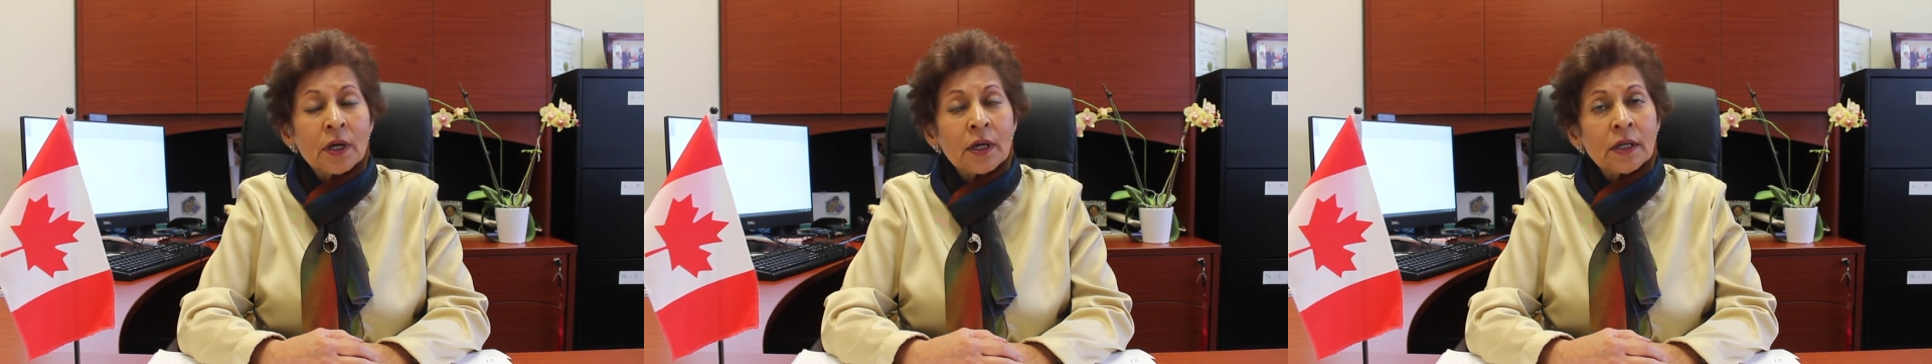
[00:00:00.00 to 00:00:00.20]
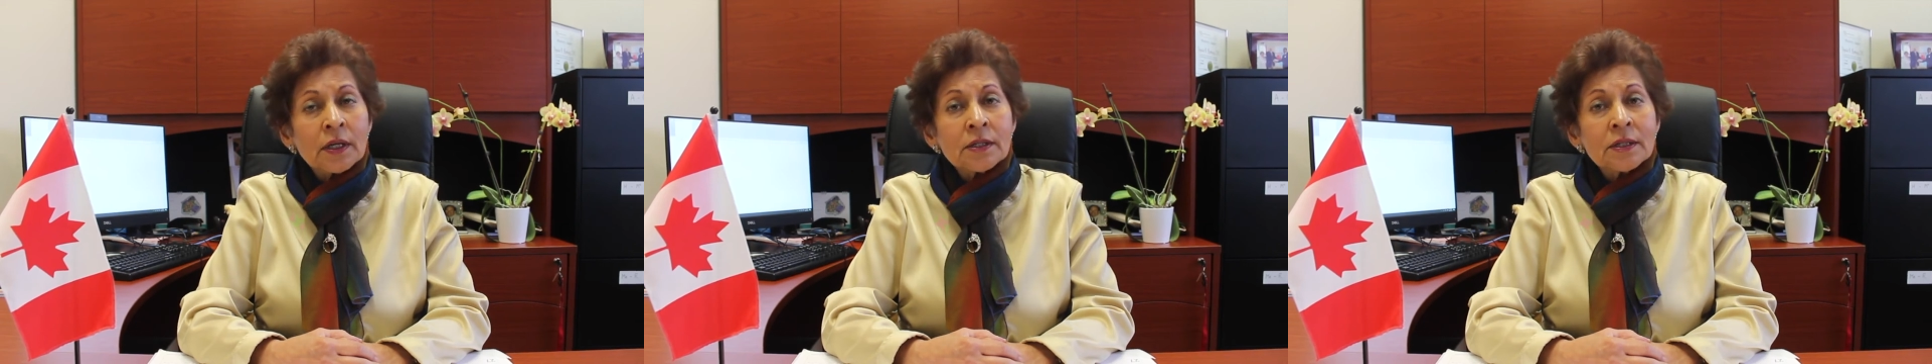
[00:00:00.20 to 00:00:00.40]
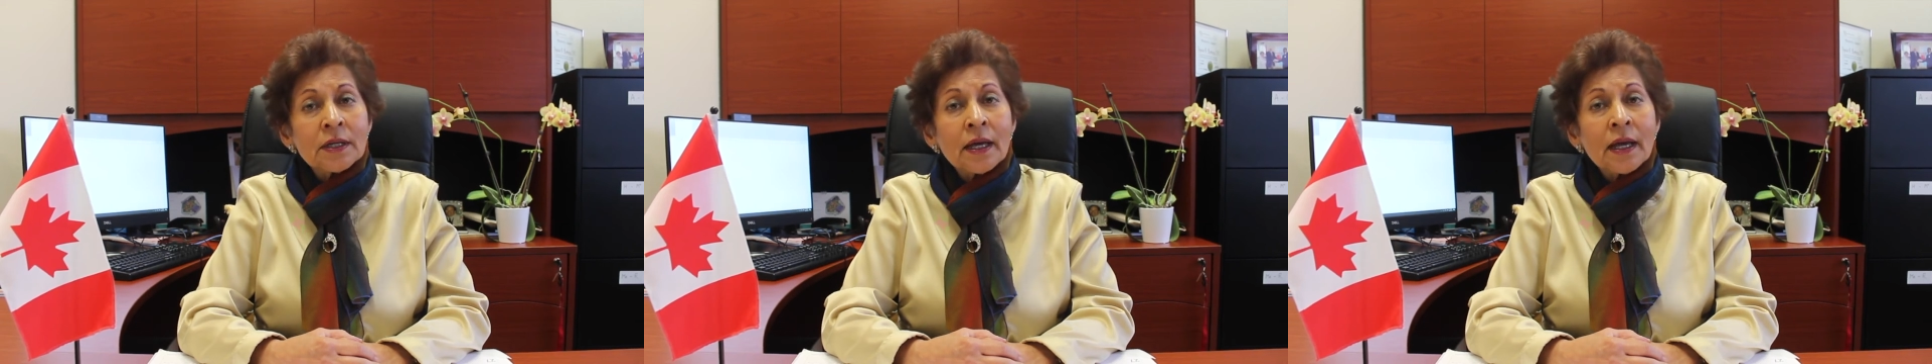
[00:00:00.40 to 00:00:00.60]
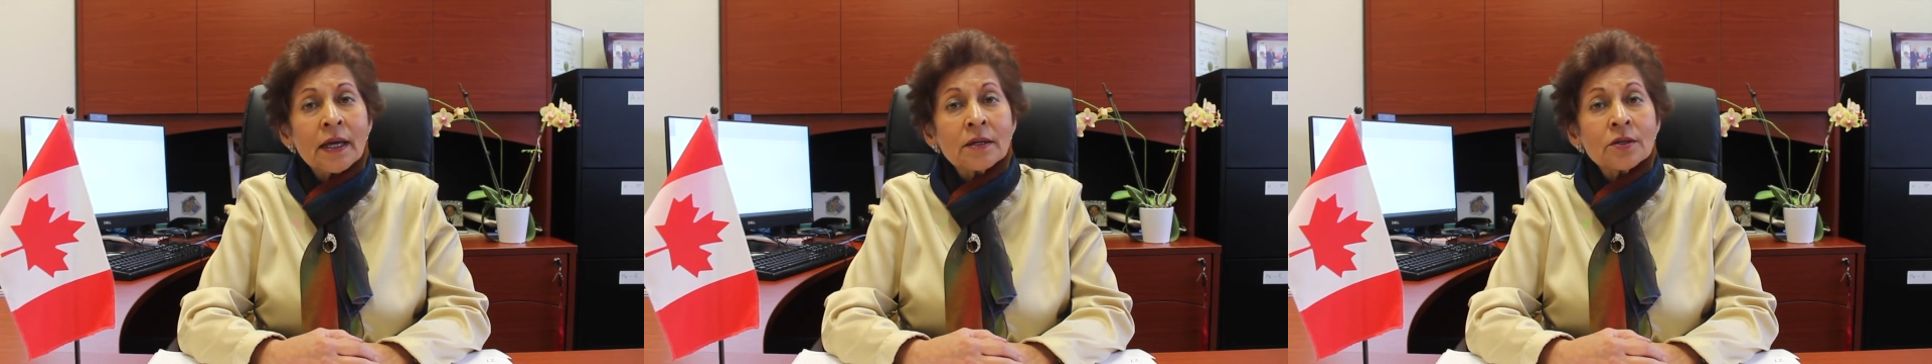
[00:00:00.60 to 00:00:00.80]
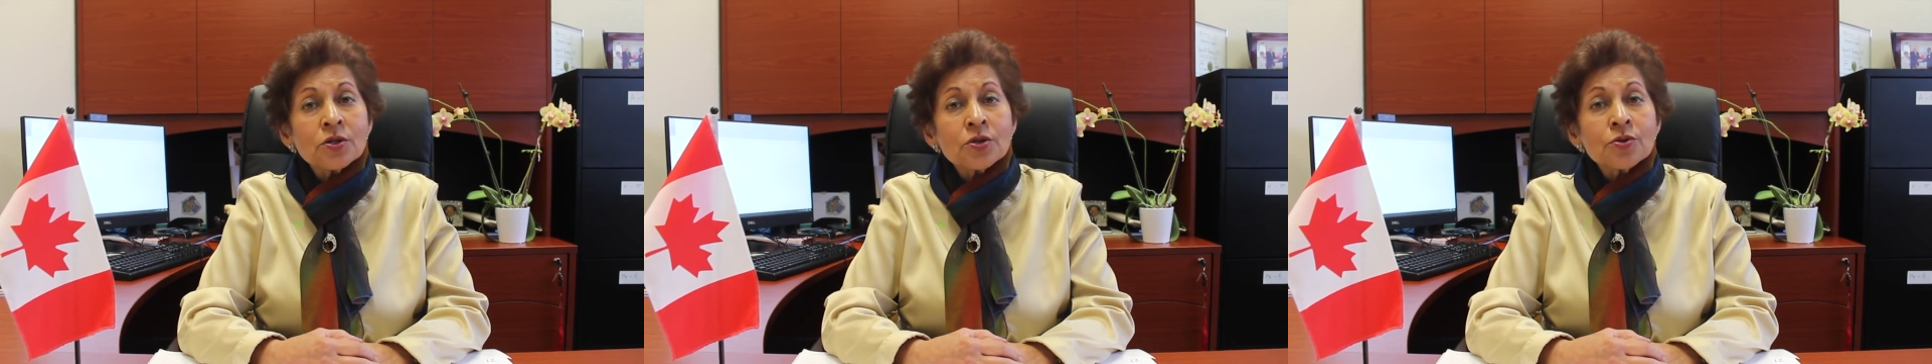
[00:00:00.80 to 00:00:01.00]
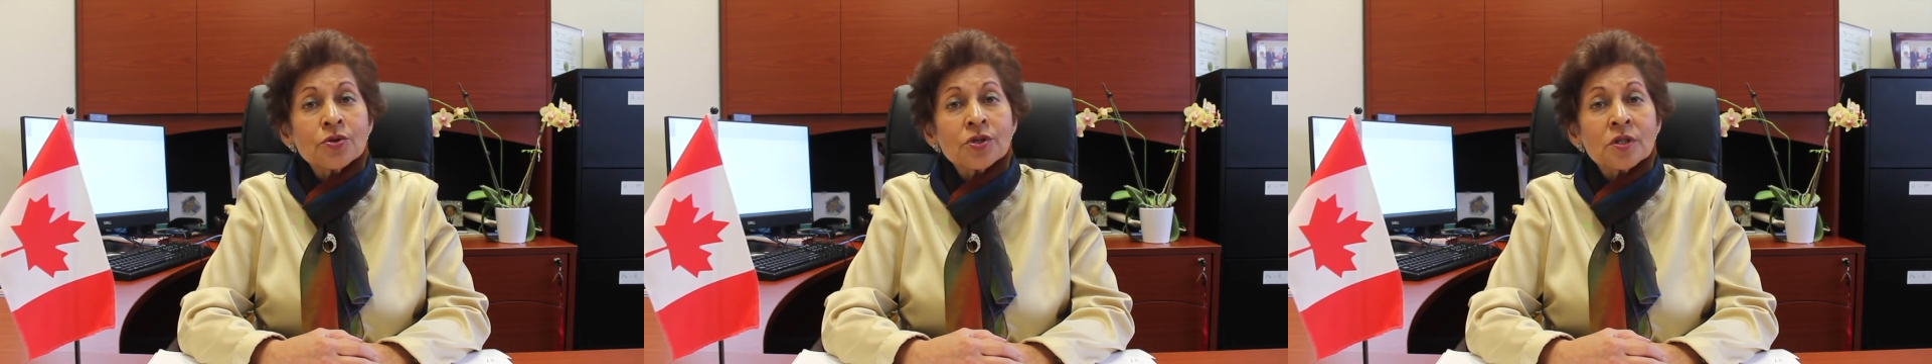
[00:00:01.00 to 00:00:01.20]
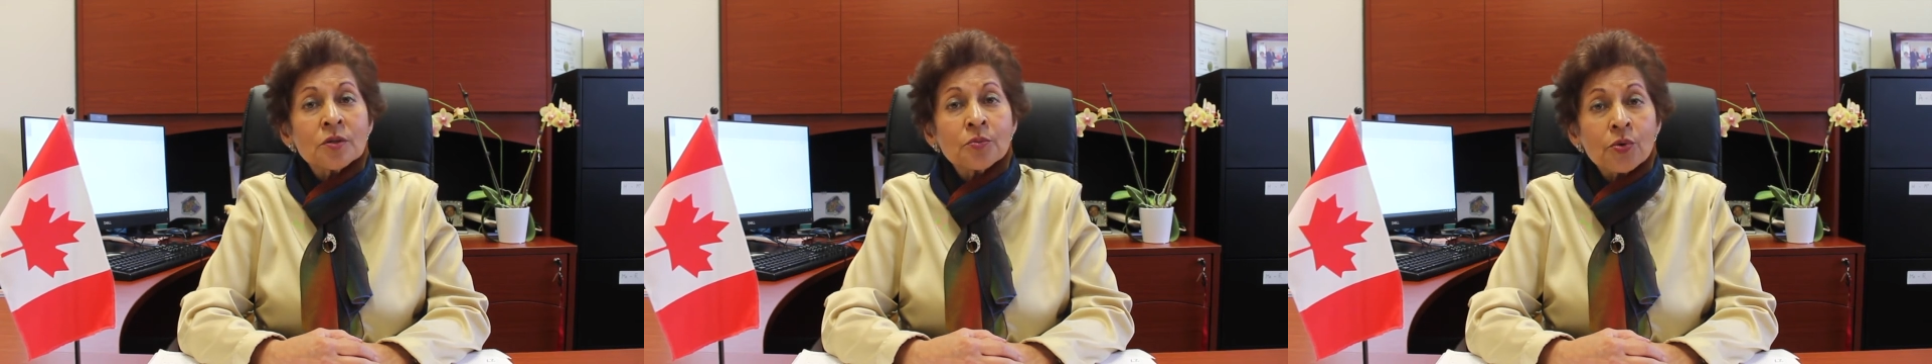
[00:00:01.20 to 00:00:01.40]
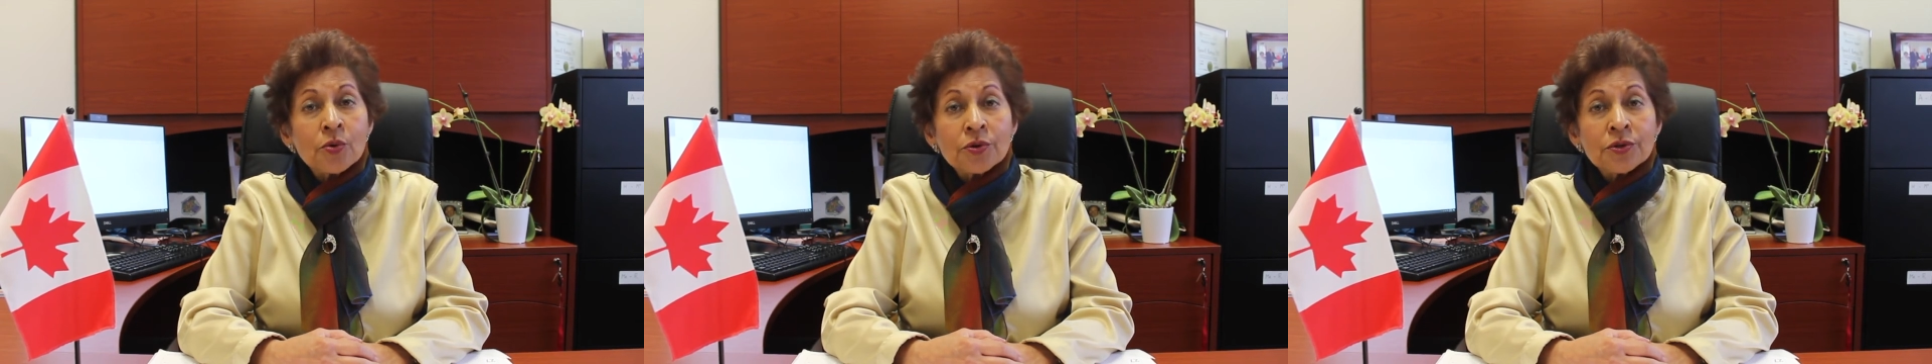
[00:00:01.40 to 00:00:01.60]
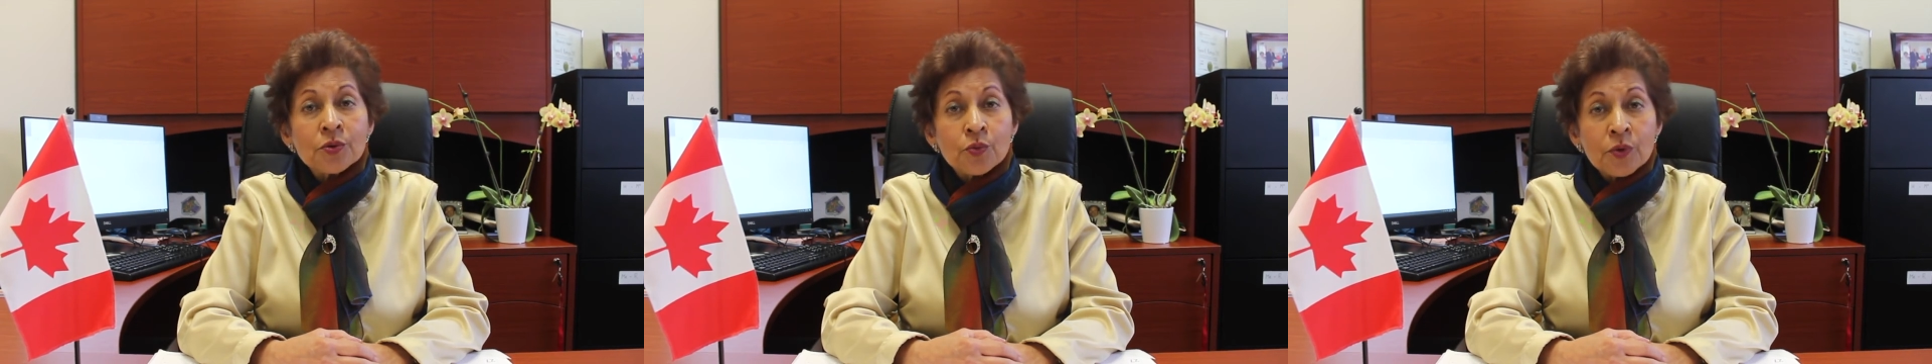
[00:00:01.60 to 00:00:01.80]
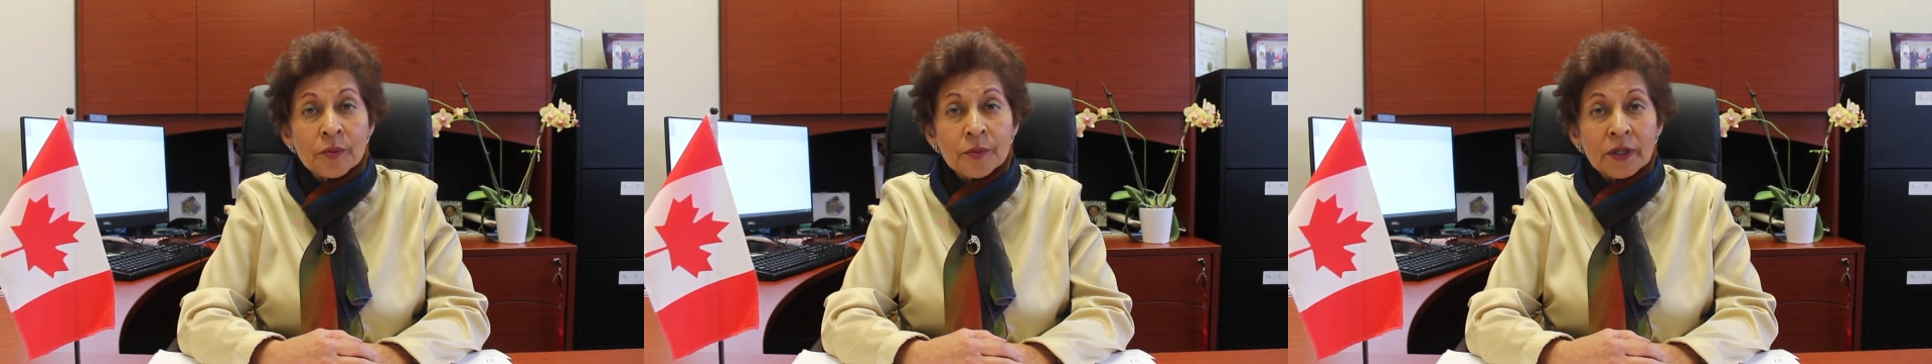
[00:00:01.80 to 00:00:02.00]
it, and to support
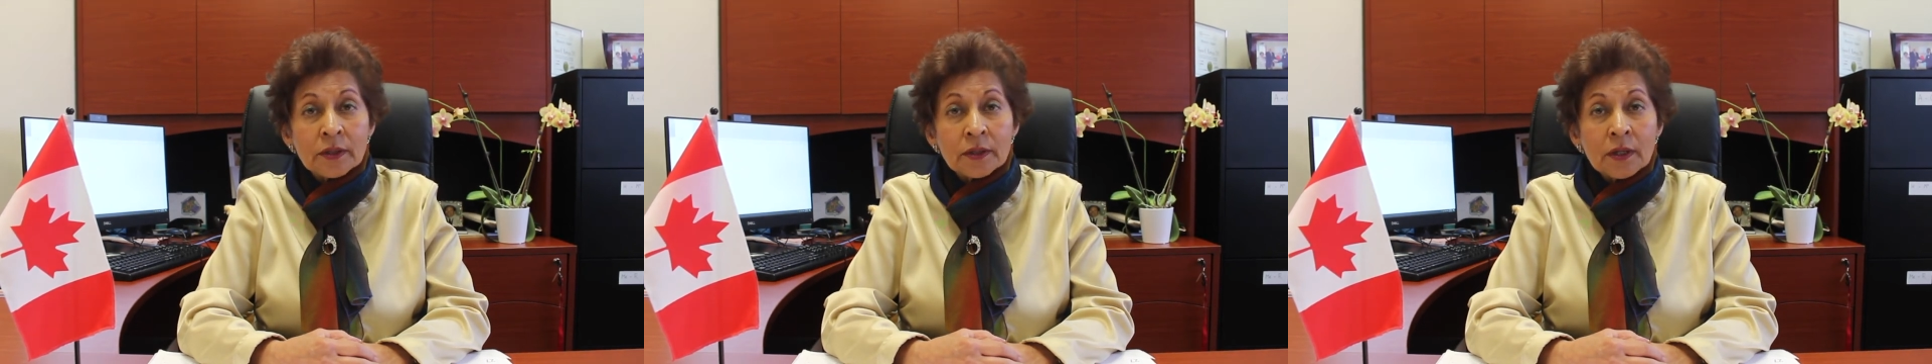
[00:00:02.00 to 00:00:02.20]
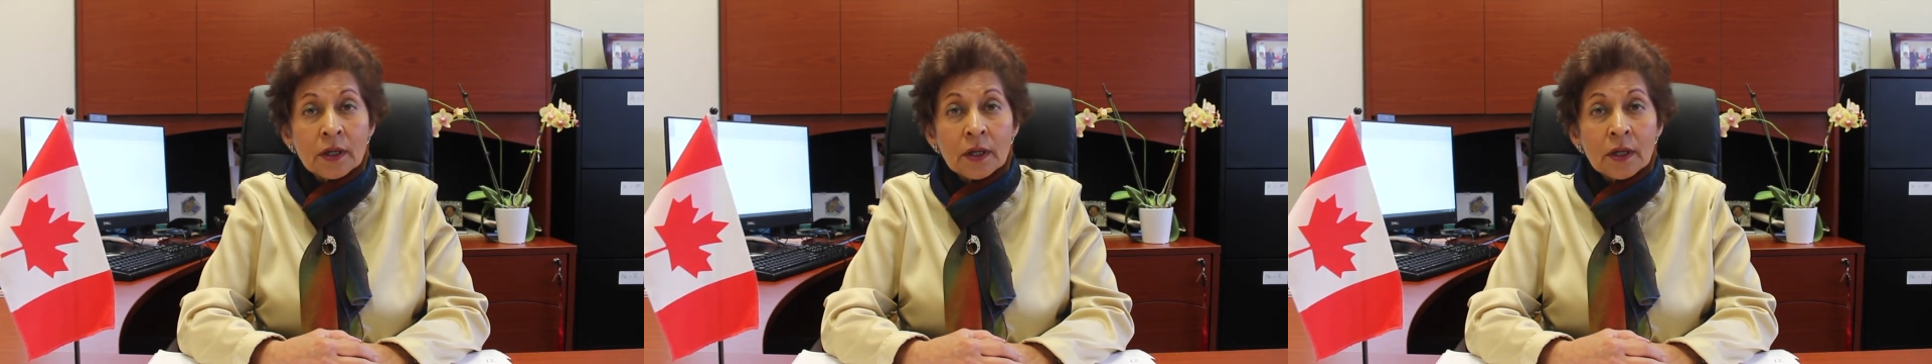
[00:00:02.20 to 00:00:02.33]
women.